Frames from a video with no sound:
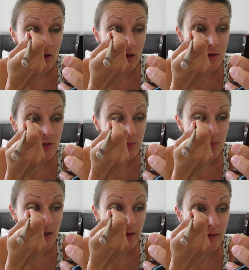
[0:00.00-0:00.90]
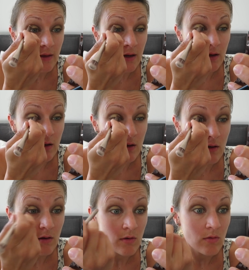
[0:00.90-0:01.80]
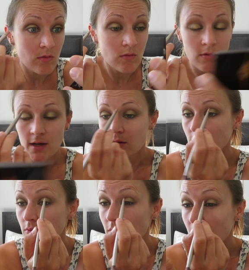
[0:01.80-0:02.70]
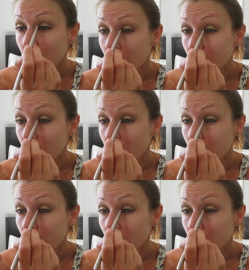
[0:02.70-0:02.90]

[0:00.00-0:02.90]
and just blend that round.